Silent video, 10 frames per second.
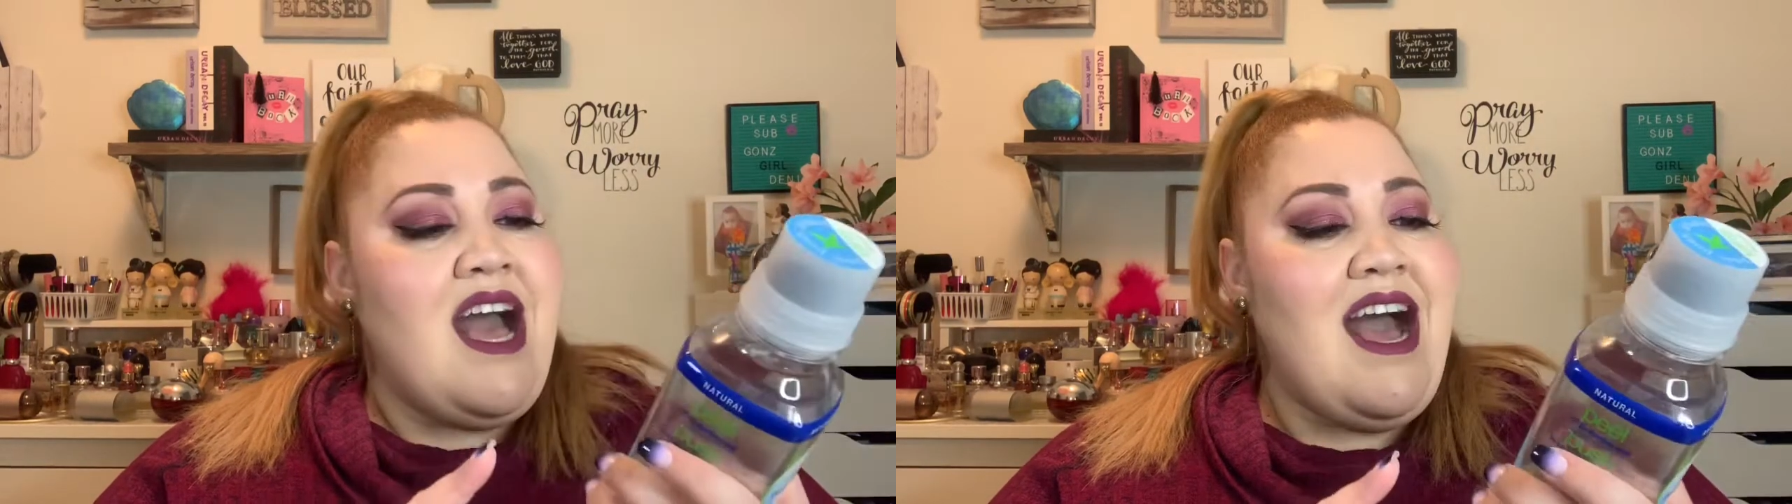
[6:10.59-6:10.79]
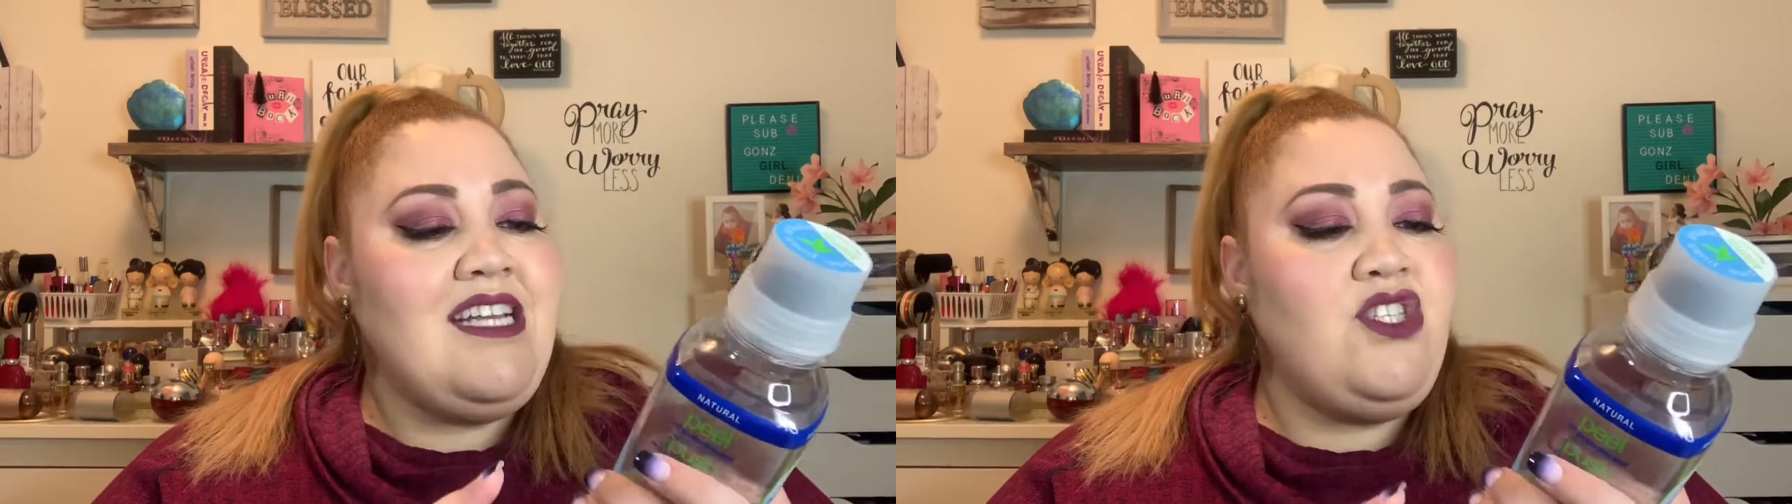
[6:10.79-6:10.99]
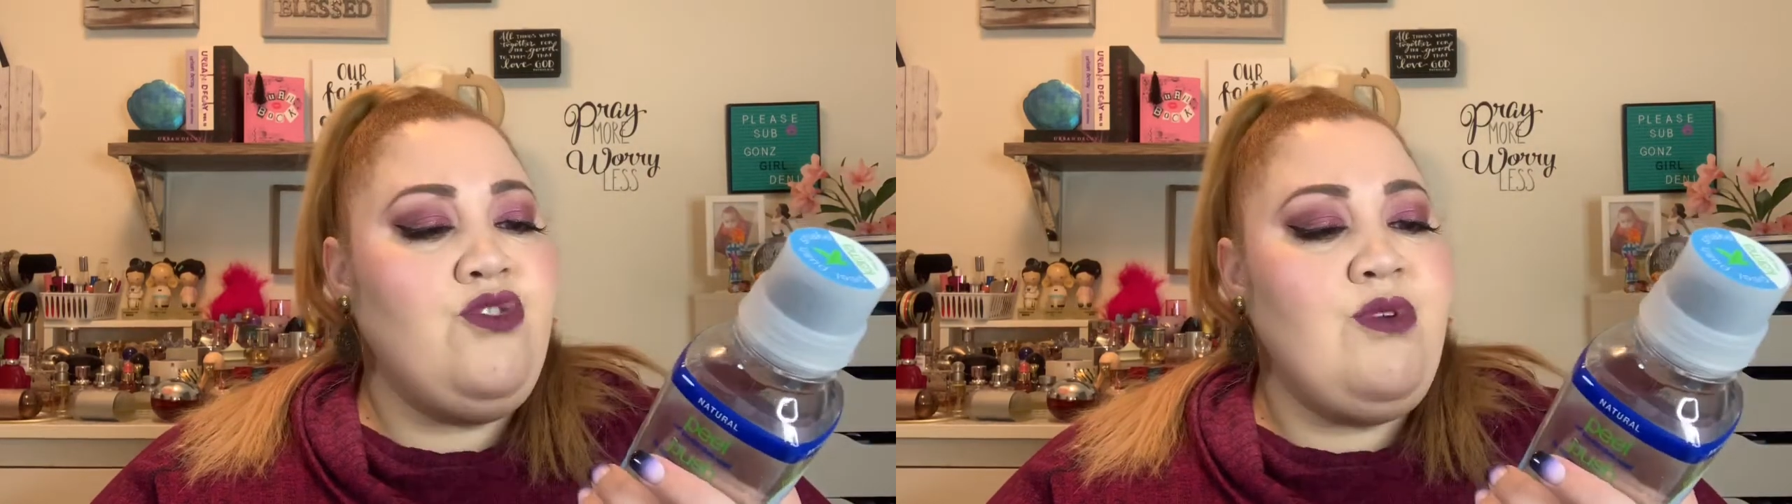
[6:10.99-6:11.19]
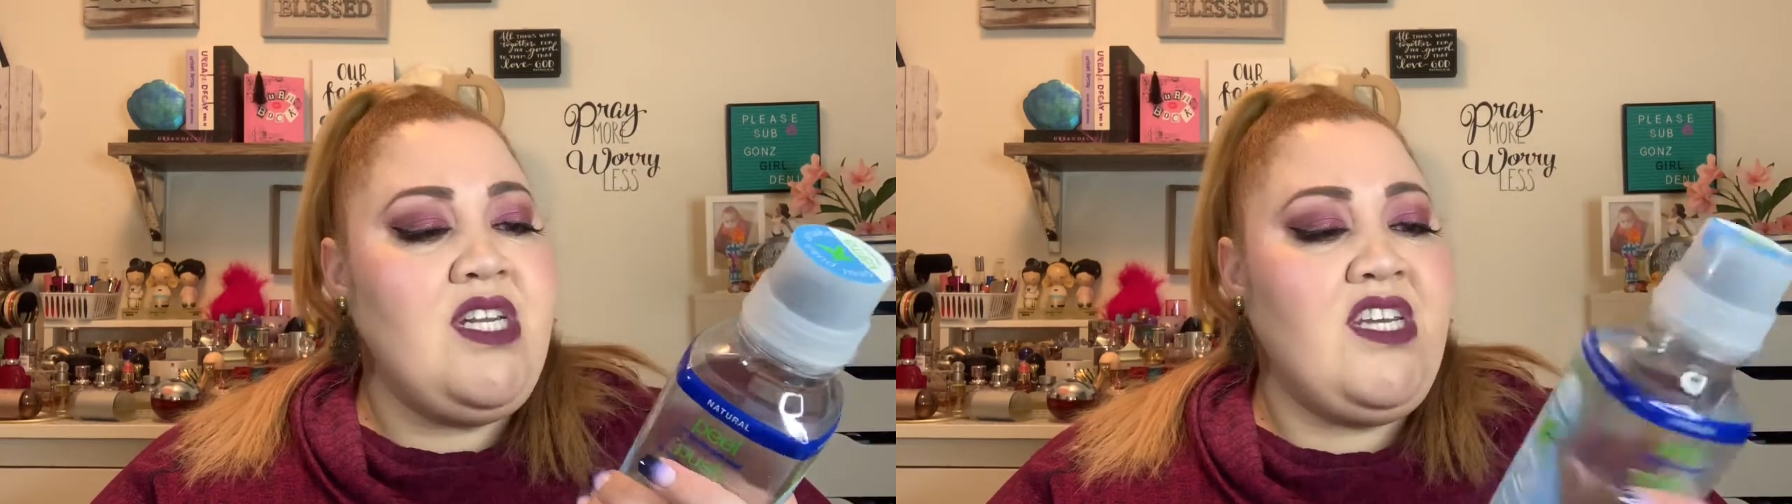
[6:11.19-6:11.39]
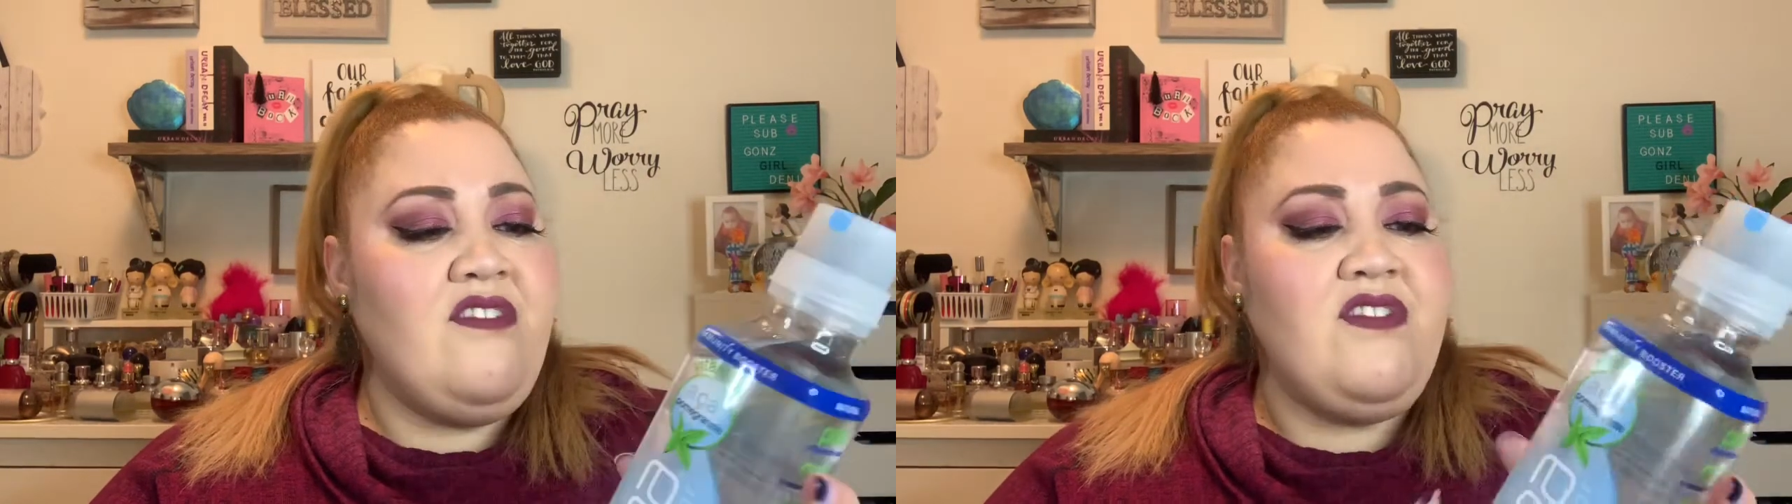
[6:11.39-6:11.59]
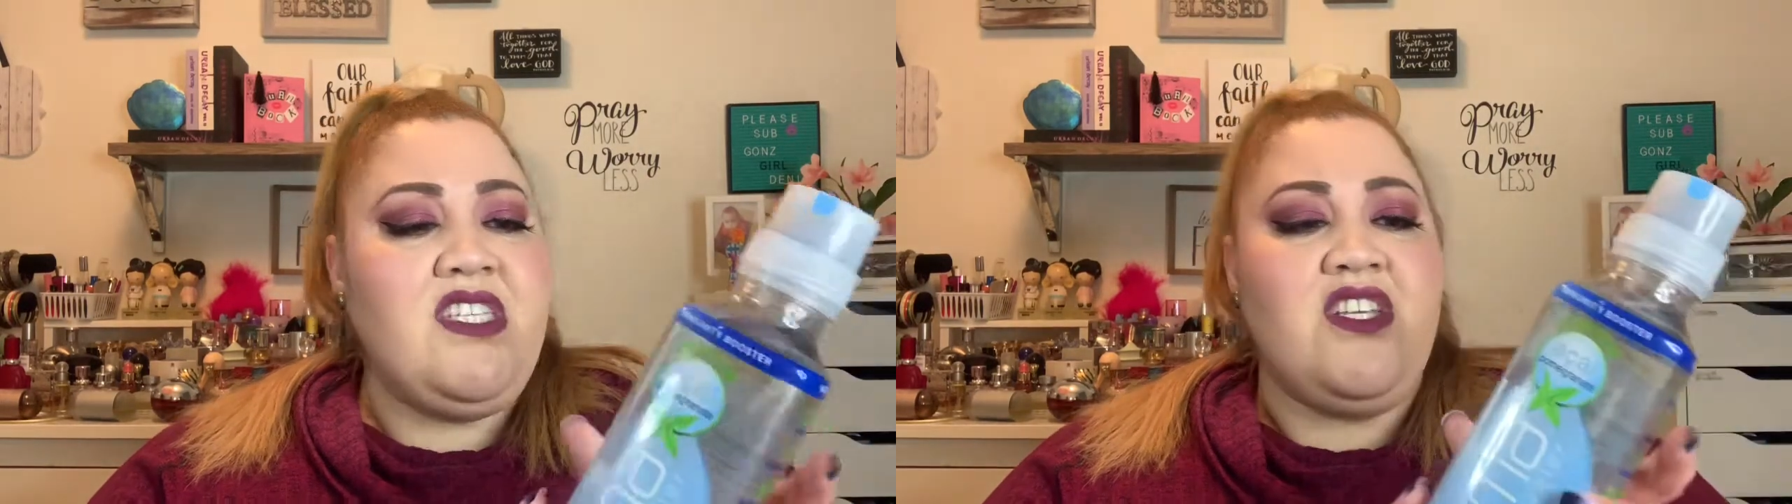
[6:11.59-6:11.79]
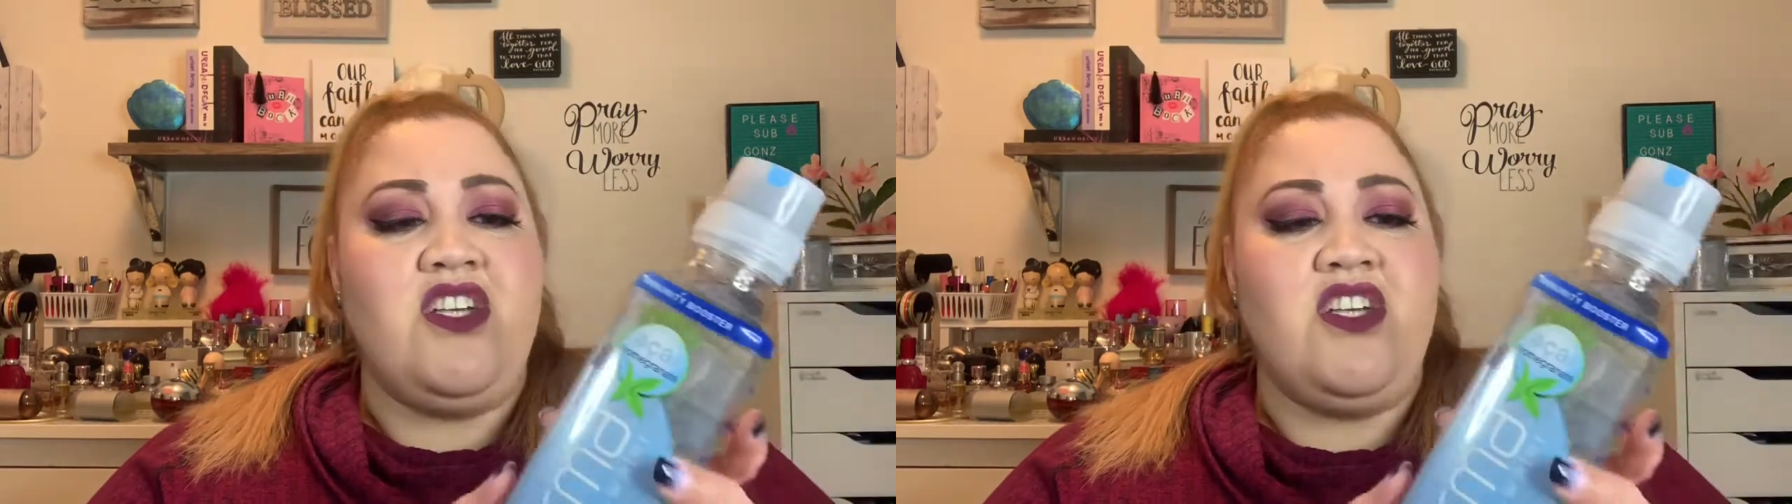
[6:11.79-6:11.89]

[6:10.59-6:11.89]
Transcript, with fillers: I do want to give this